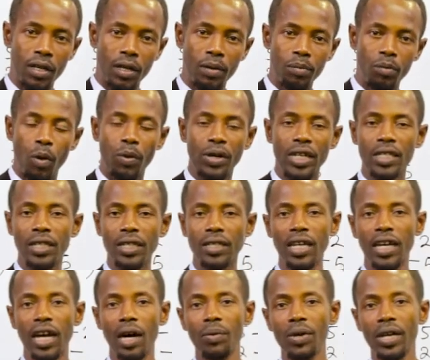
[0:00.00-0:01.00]
But when they say
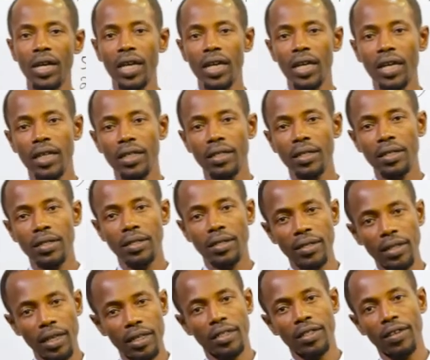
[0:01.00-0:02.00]
take away
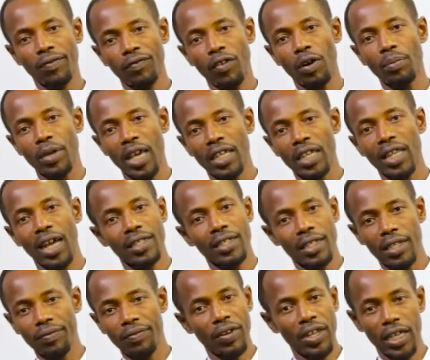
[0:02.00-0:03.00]
6 from 8, that's a
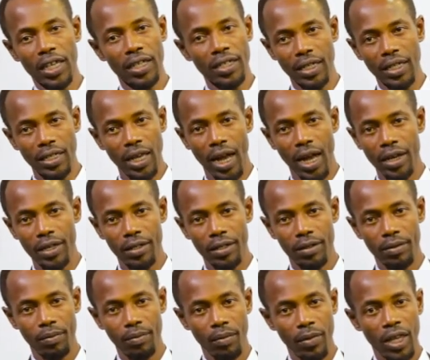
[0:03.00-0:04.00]
different case entirely.
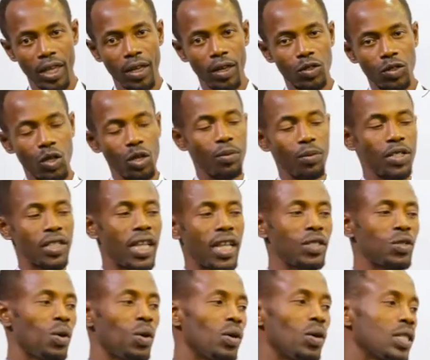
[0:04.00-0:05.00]
So you must learn
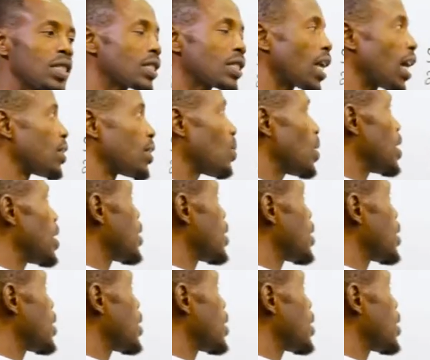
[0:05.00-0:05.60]
to understand when they